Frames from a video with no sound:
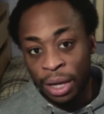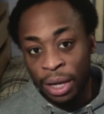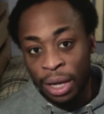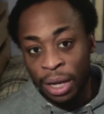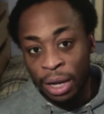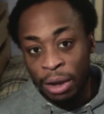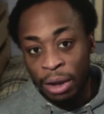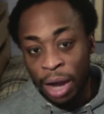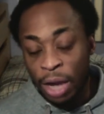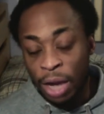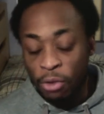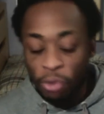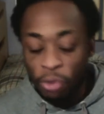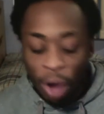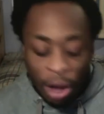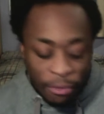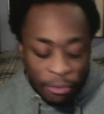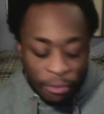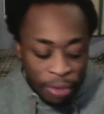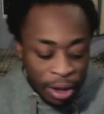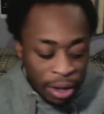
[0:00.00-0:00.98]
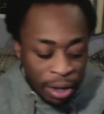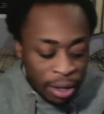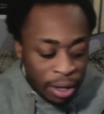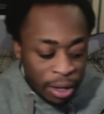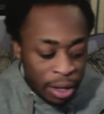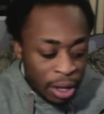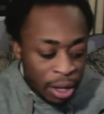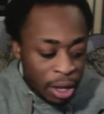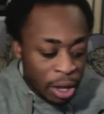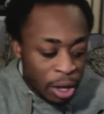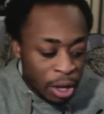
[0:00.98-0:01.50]
and rather
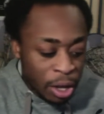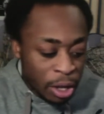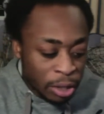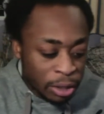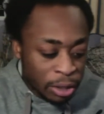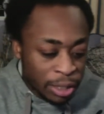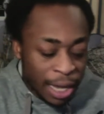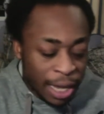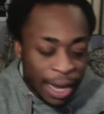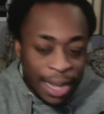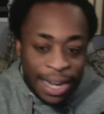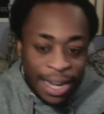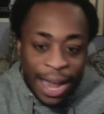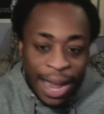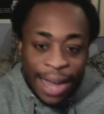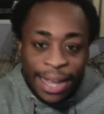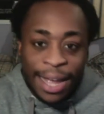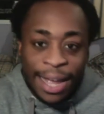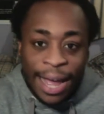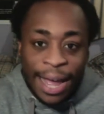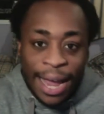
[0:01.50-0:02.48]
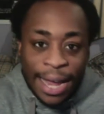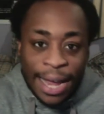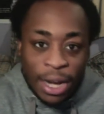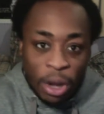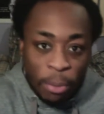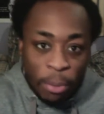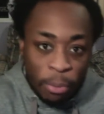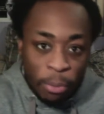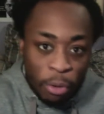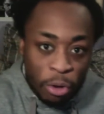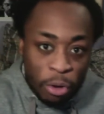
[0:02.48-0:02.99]
taking that Cain
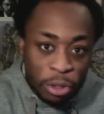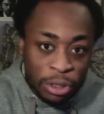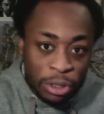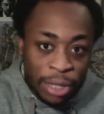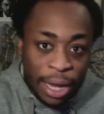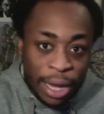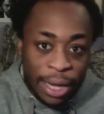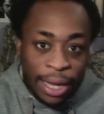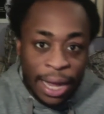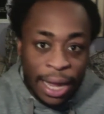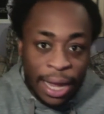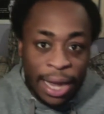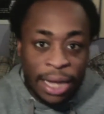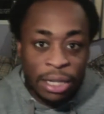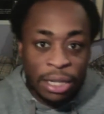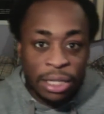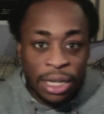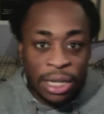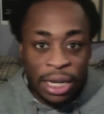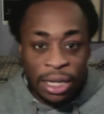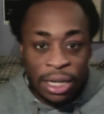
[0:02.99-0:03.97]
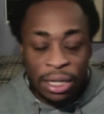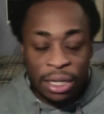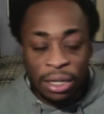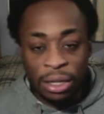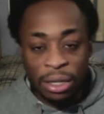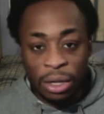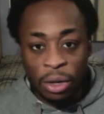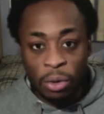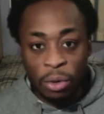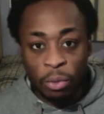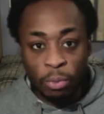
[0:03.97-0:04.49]
approach that Cain did
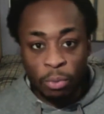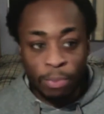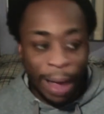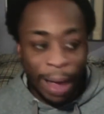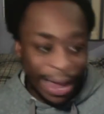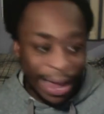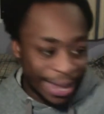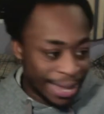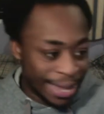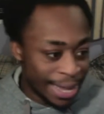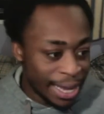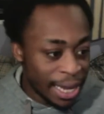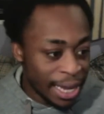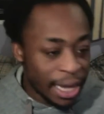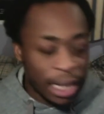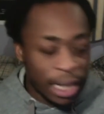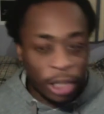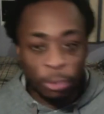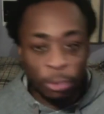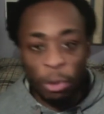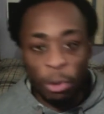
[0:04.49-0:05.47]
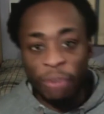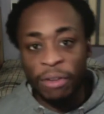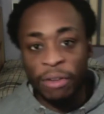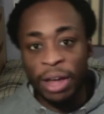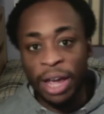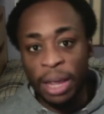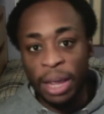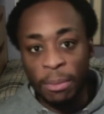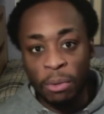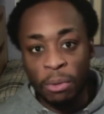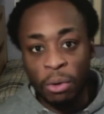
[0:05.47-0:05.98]
by killing his brother
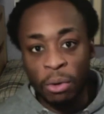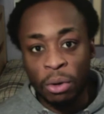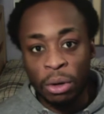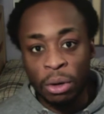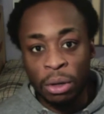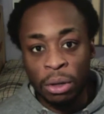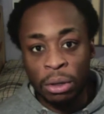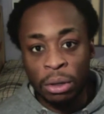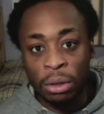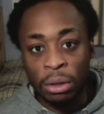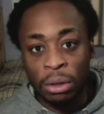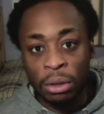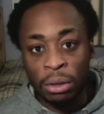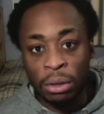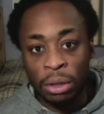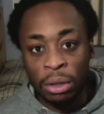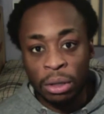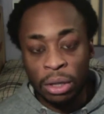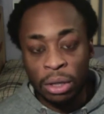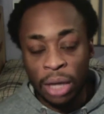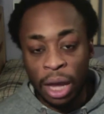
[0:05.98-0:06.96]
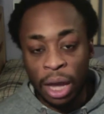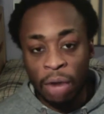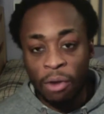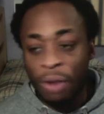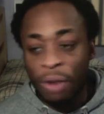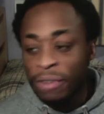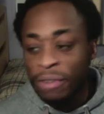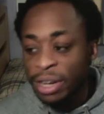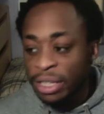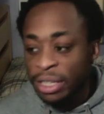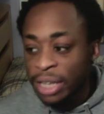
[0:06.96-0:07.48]
Abel. Yeah, rather
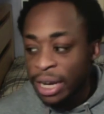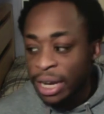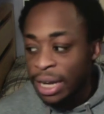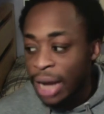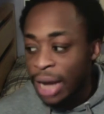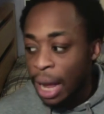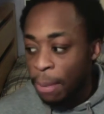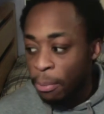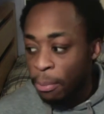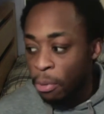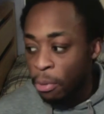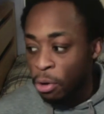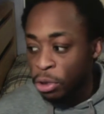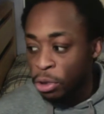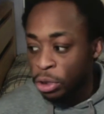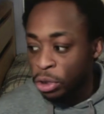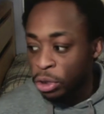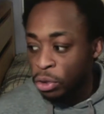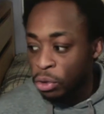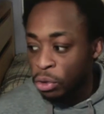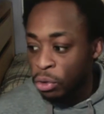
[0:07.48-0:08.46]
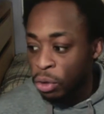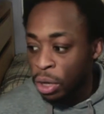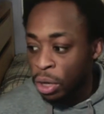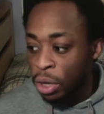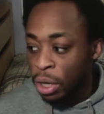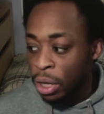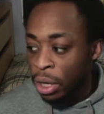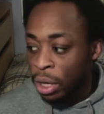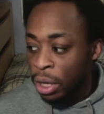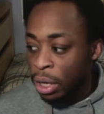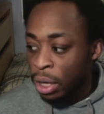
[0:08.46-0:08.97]
than taking that approach to,
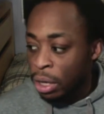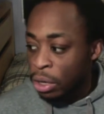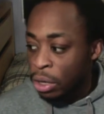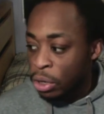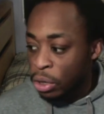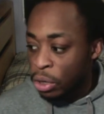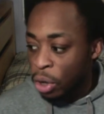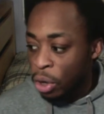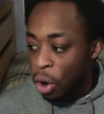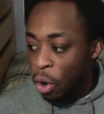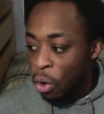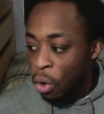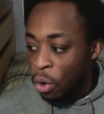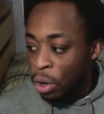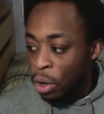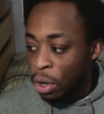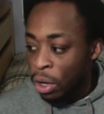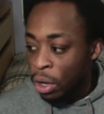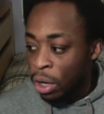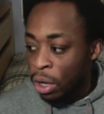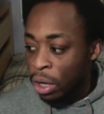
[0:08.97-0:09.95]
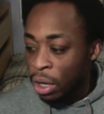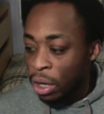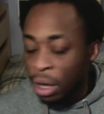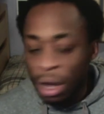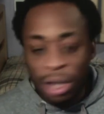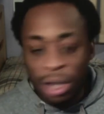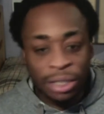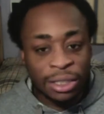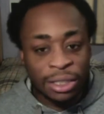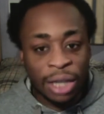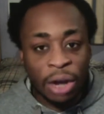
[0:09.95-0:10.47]
you know,
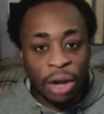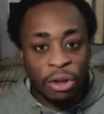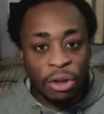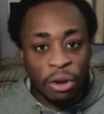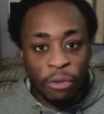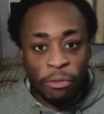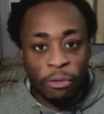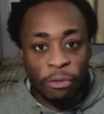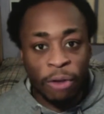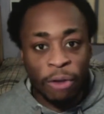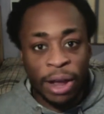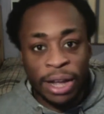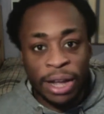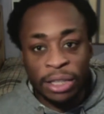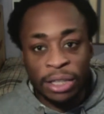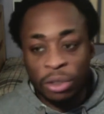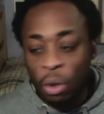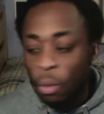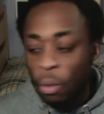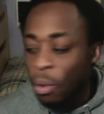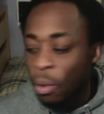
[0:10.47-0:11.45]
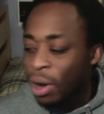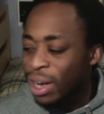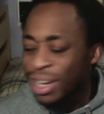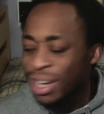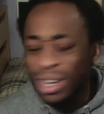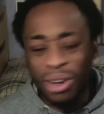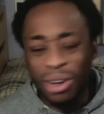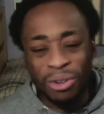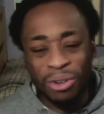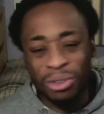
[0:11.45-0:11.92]
curse out your friends or what, you know,